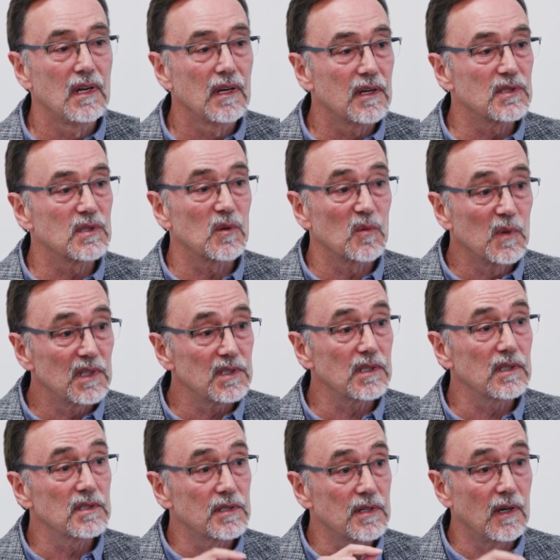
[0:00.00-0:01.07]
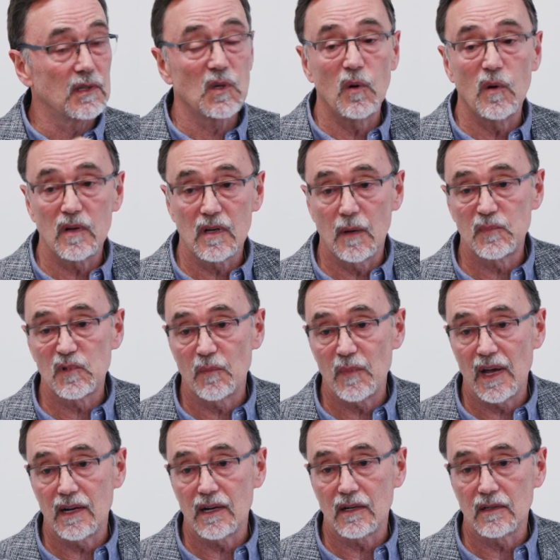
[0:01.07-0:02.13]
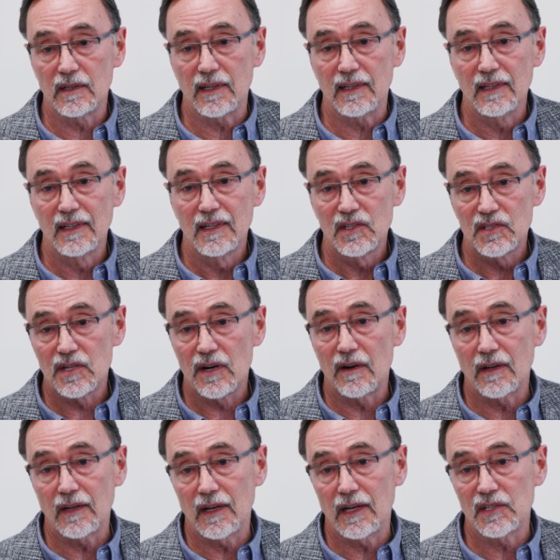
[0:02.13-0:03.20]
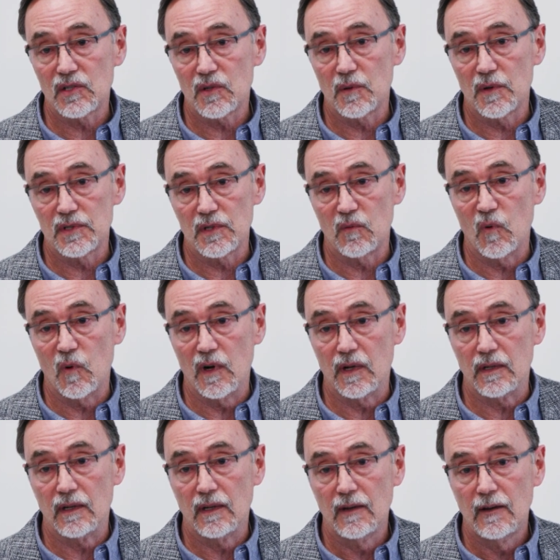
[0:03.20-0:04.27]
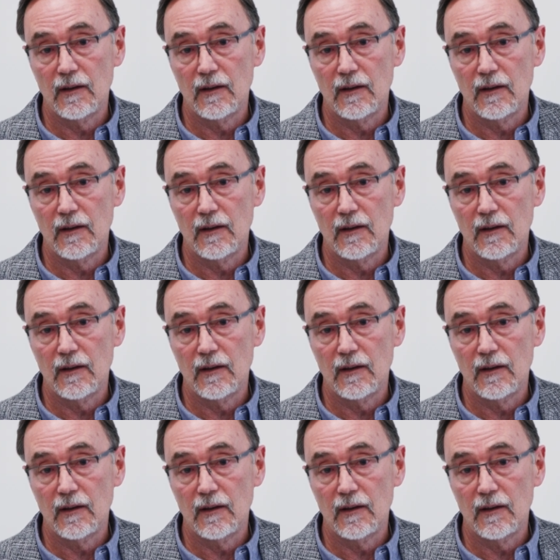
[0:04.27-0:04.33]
Because the risks start going up dramatically, starting at ACE scores of 1,